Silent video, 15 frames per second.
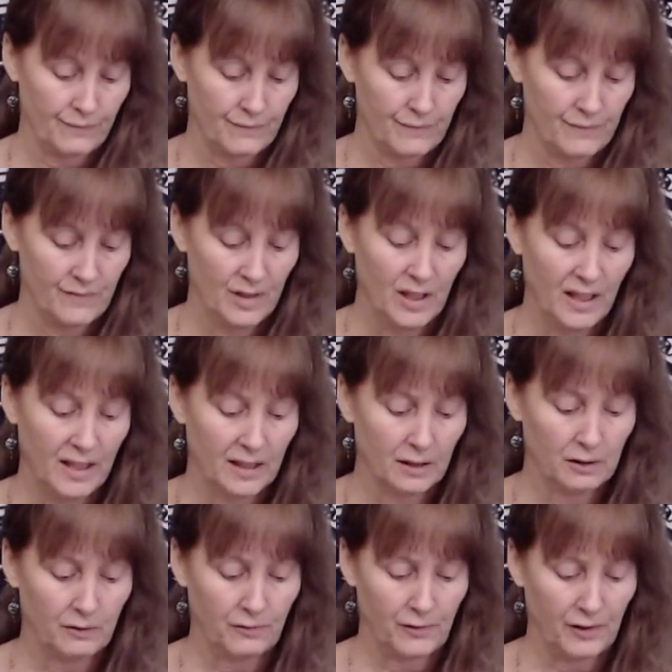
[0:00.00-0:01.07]
You
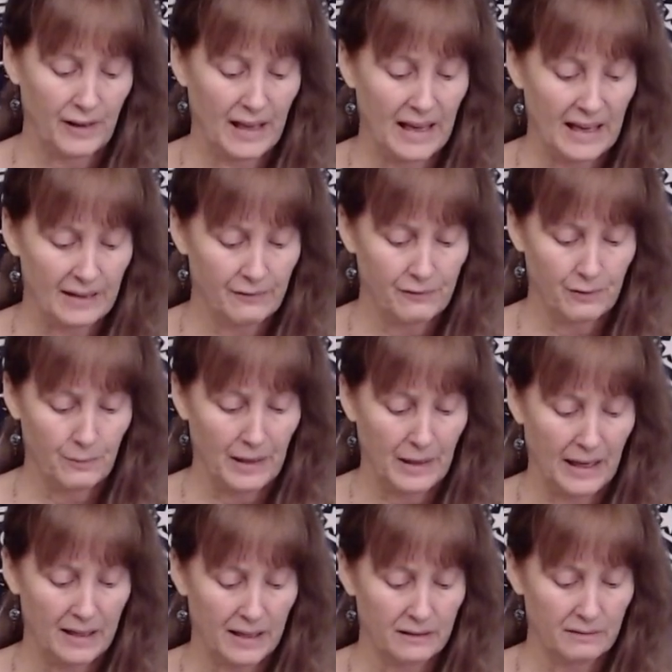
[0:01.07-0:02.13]
healed from
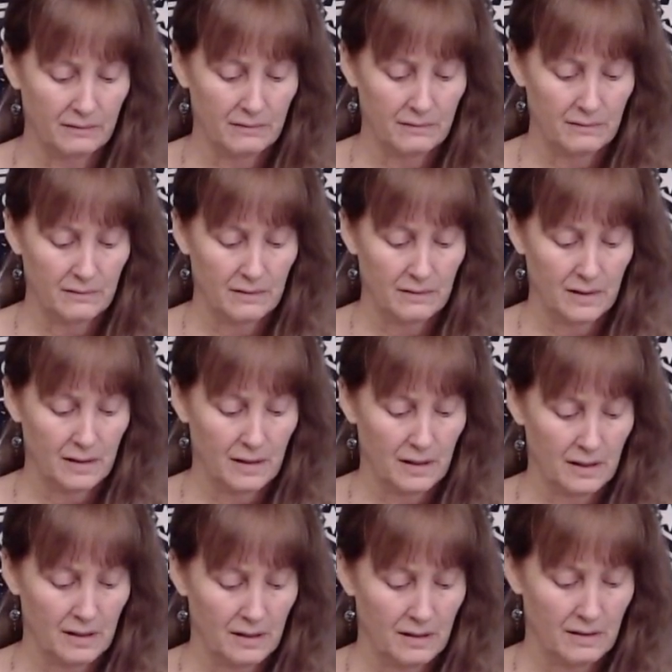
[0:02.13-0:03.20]
that.
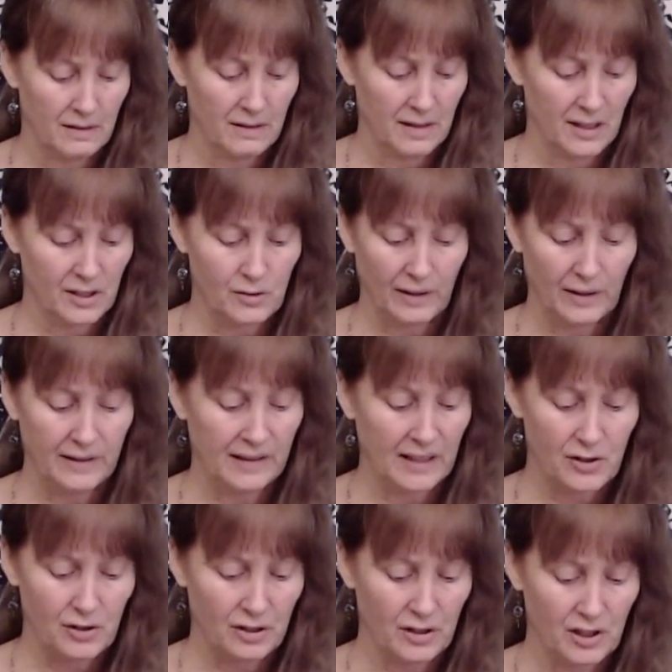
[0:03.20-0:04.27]
It's right
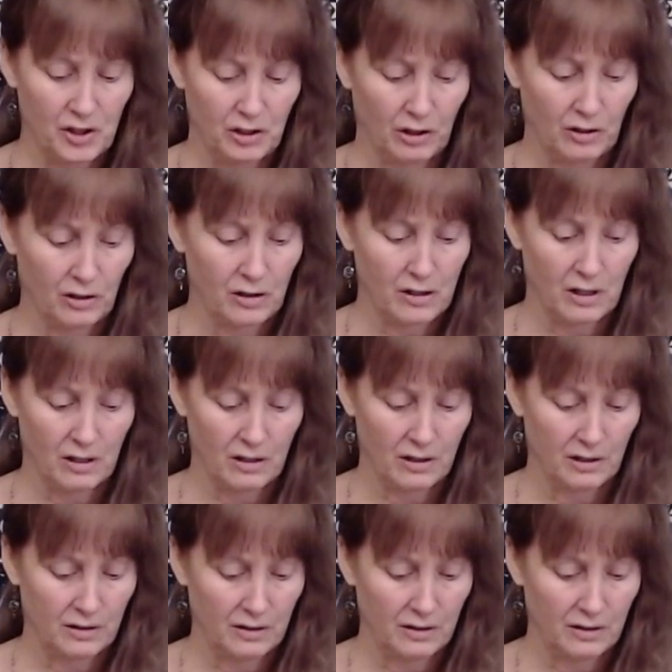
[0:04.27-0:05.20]
next to the Star card.